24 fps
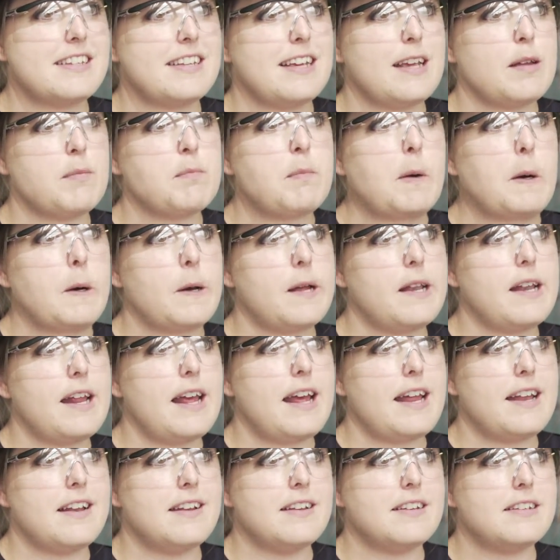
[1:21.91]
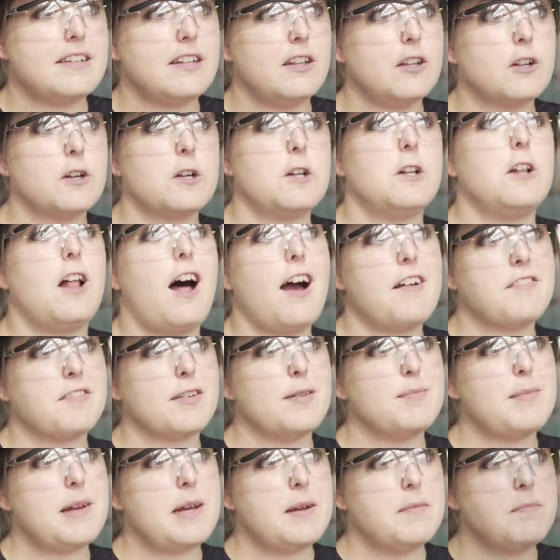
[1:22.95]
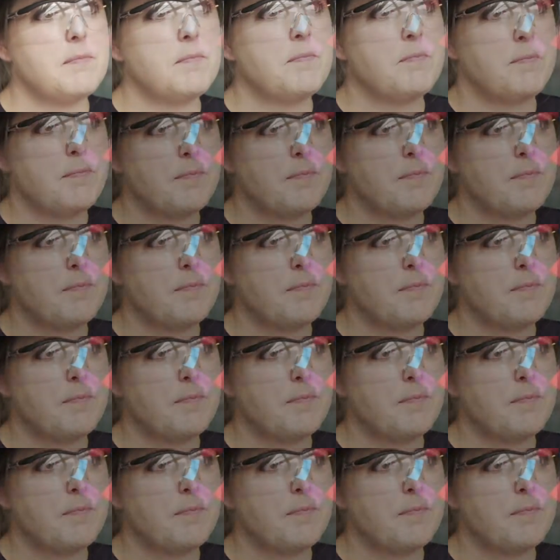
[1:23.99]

input, and learn a lot from him.